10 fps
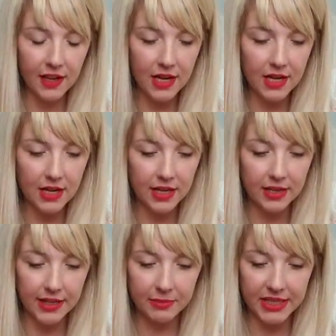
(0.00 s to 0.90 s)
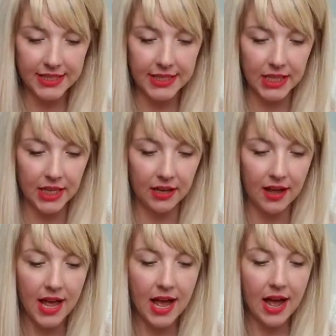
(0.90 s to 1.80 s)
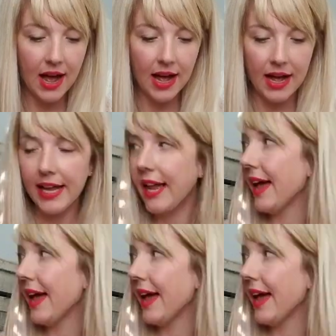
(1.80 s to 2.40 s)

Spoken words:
let me see. I